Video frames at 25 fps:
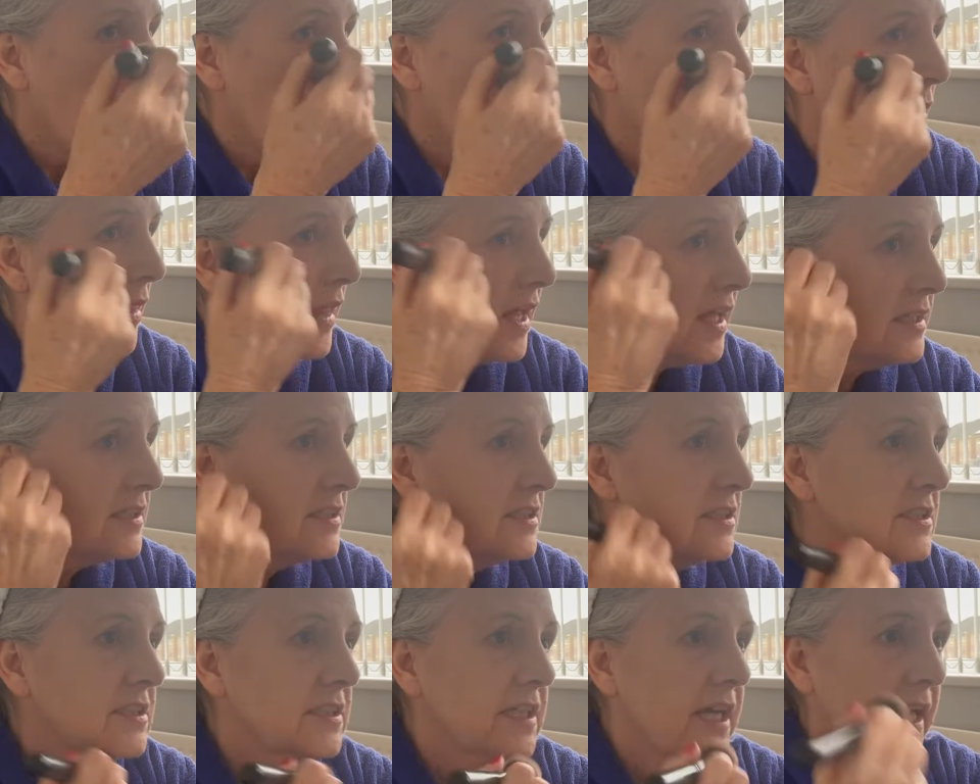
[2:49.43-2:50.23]
that's
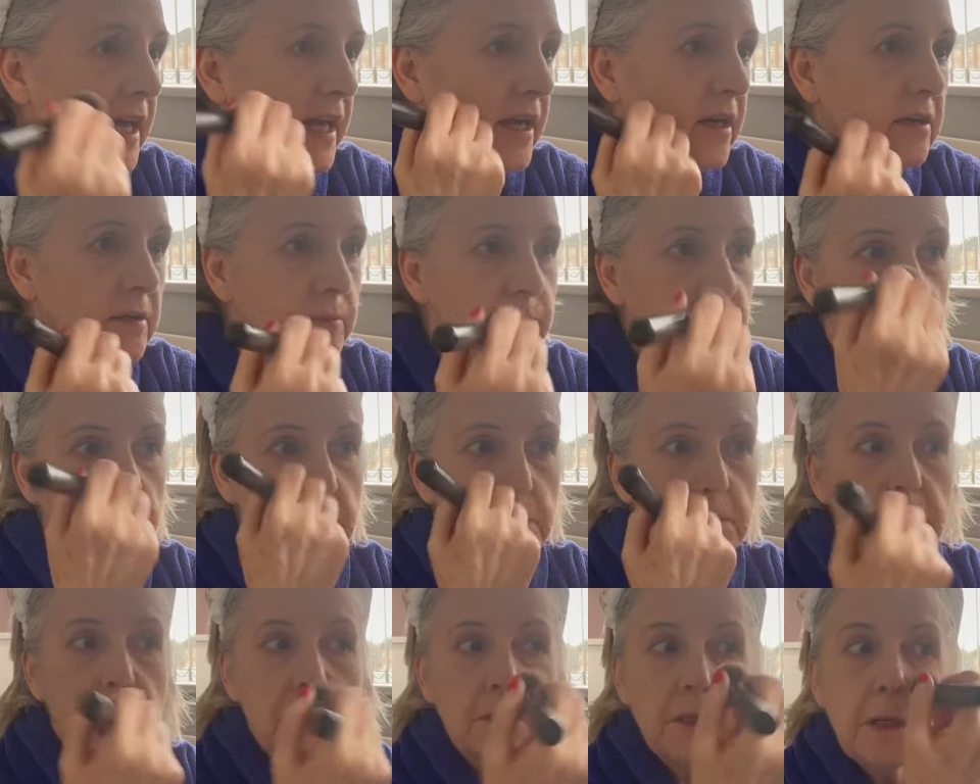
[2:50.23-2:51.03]
scary
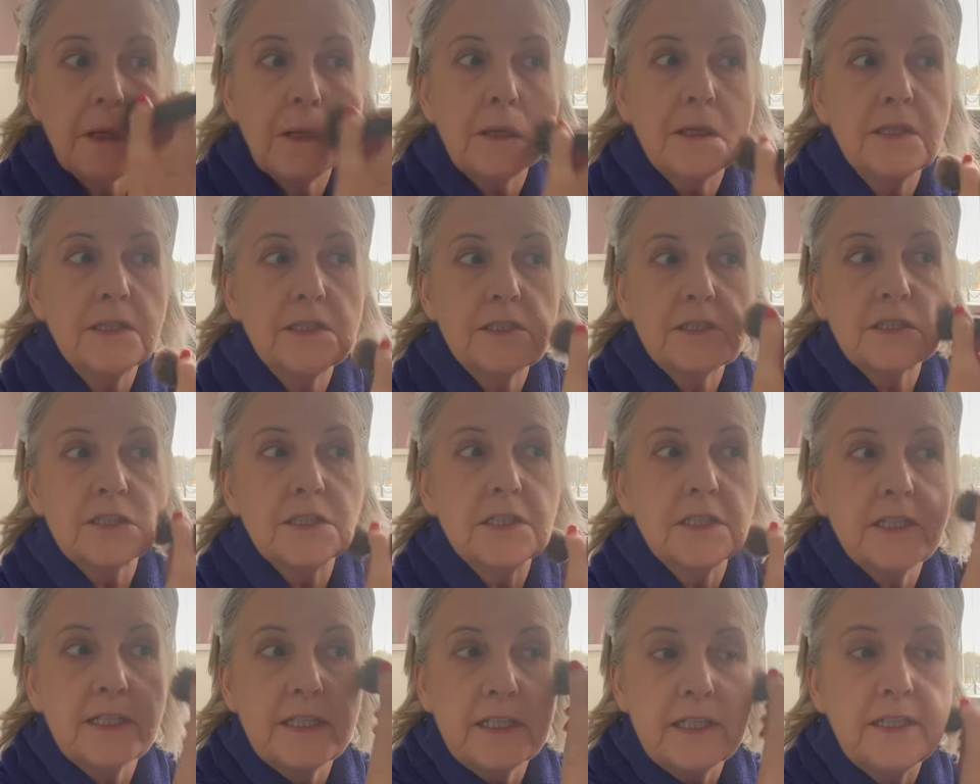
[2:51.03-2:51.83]
but it's the
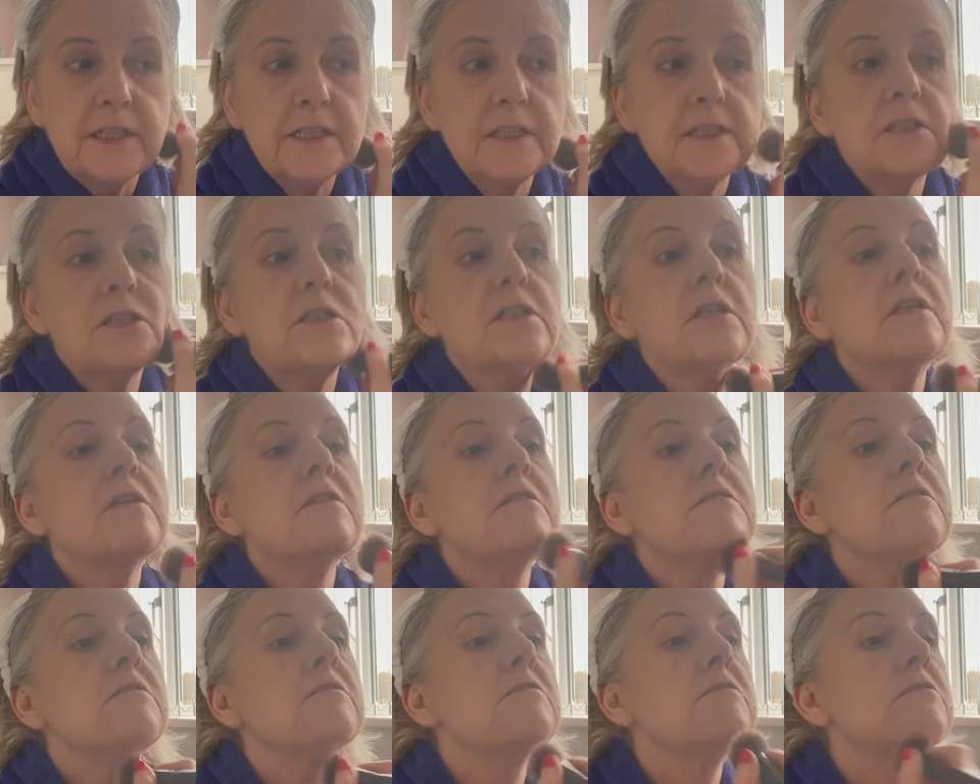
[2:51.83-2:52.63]
needs
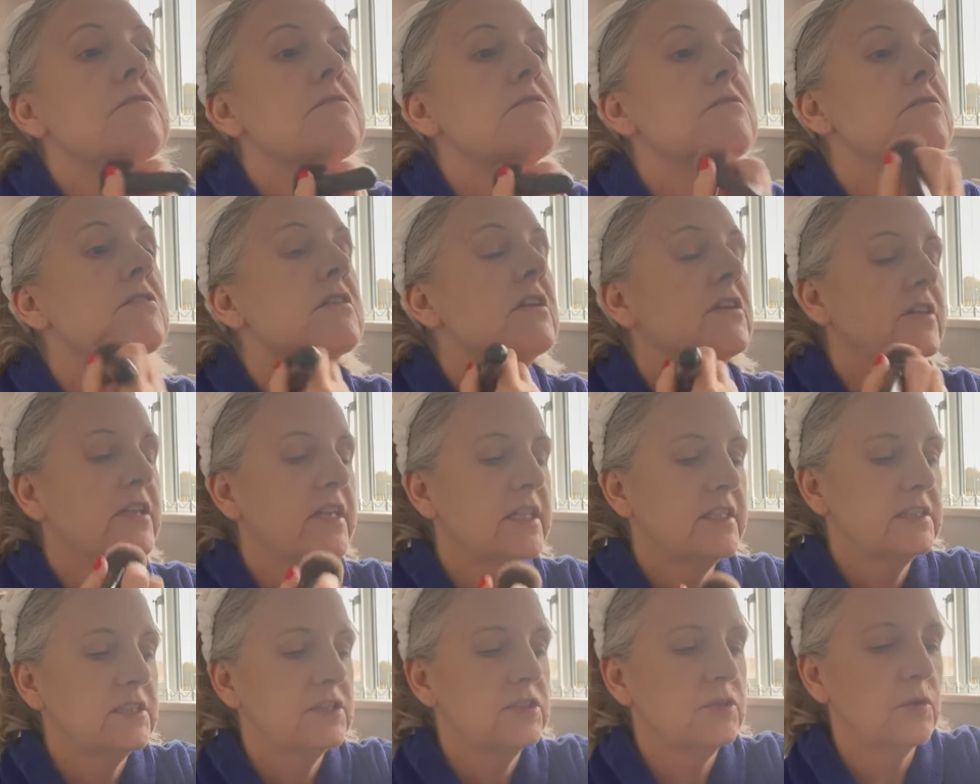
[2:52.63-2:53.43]
so
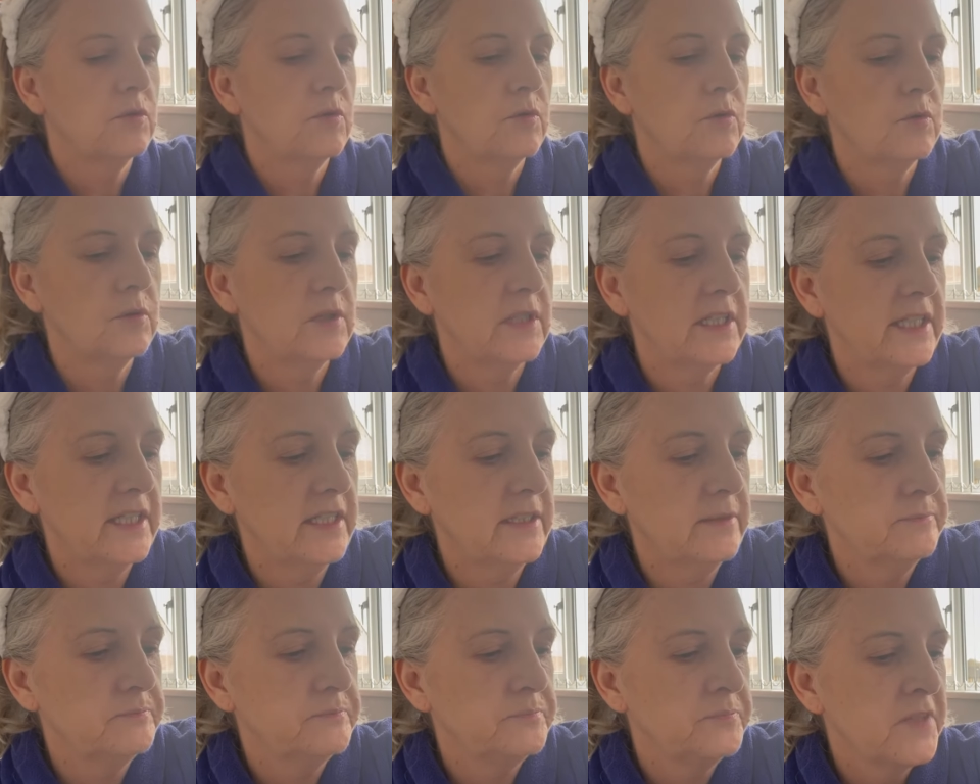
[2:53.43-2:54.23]
that's all
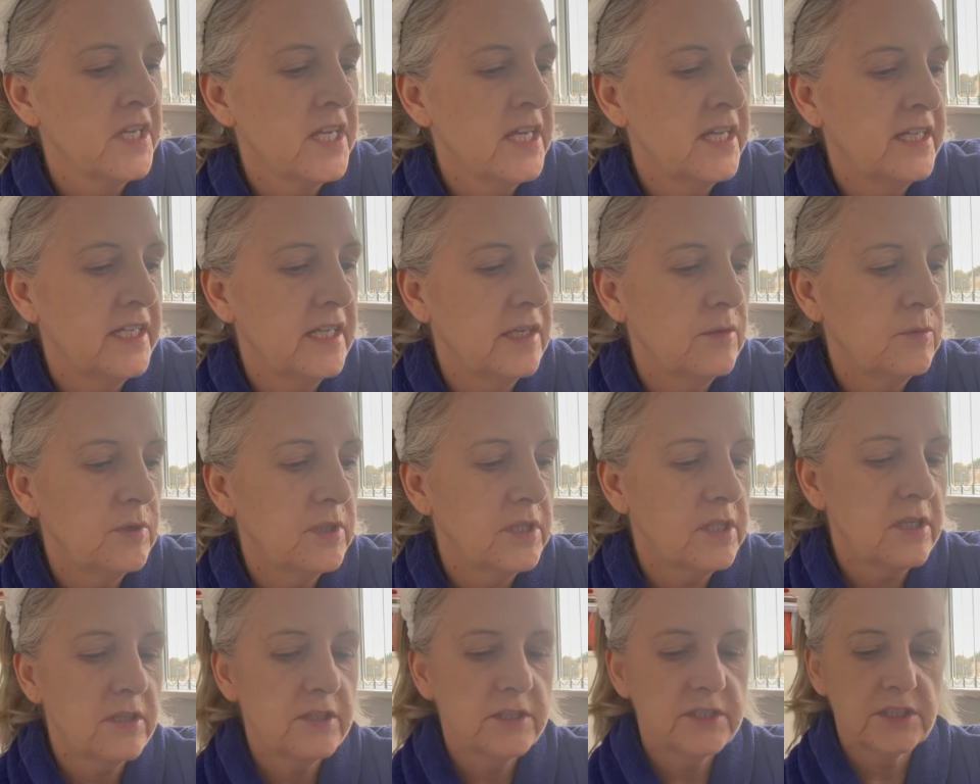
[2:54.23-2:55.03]
in now what
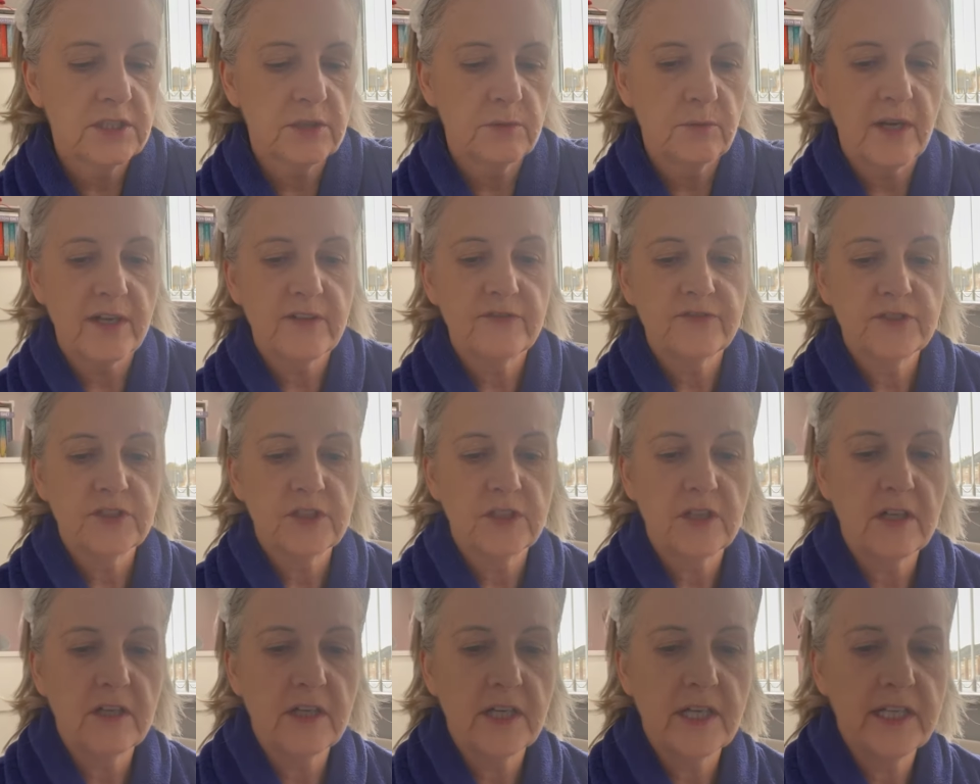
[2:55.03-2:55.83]
I do
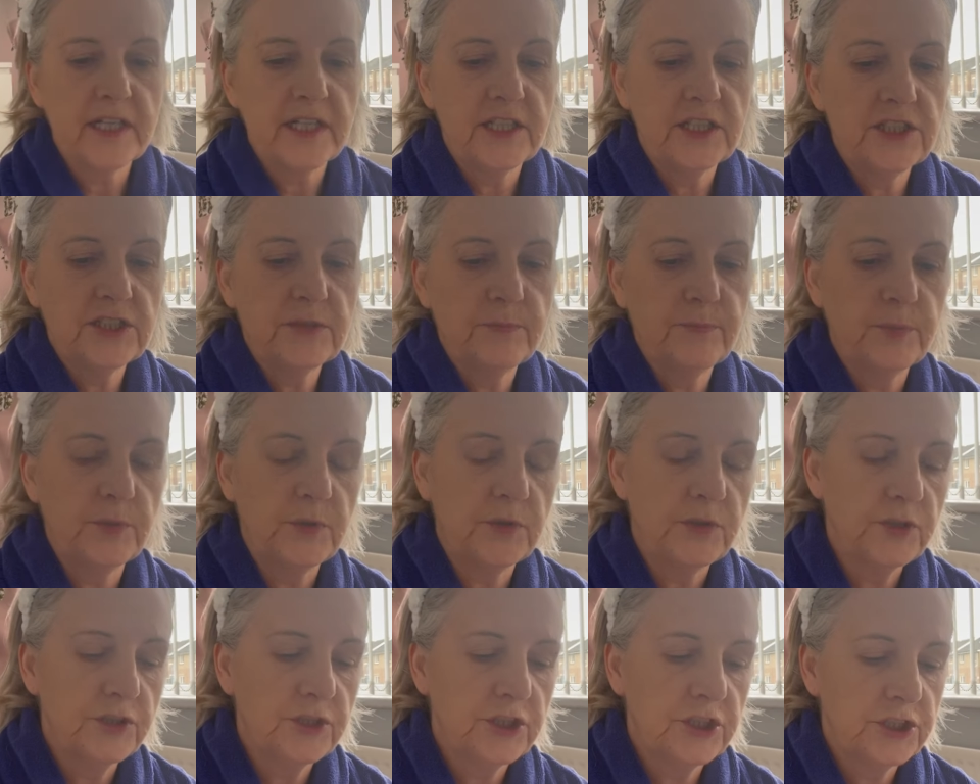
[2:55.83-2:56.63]
after each
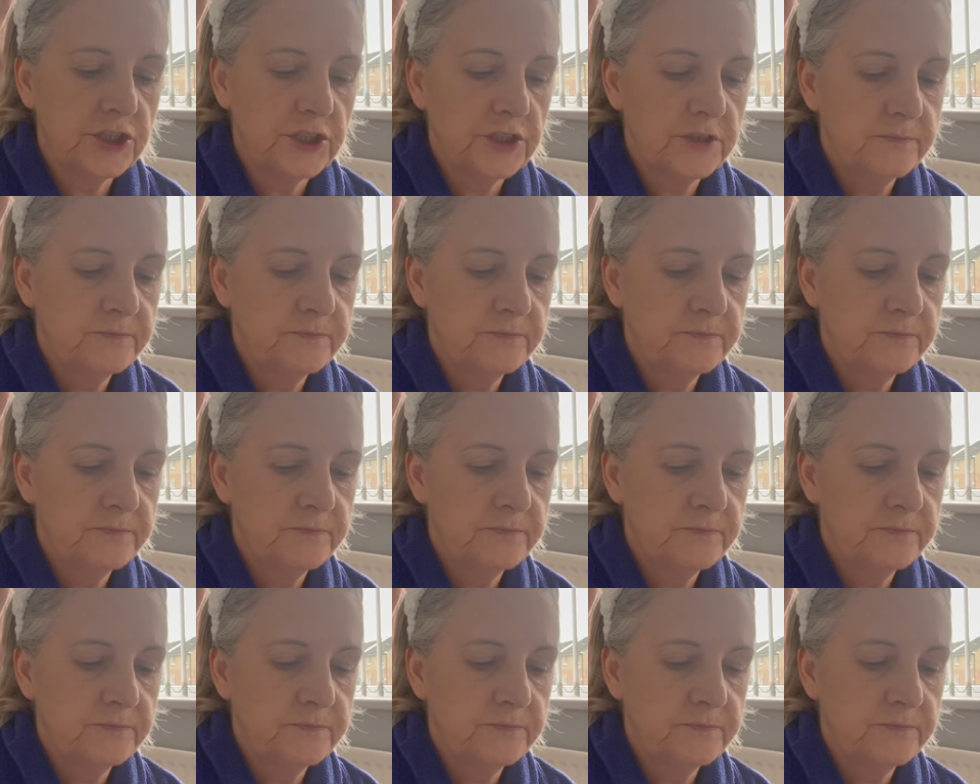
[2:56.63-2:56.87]
brush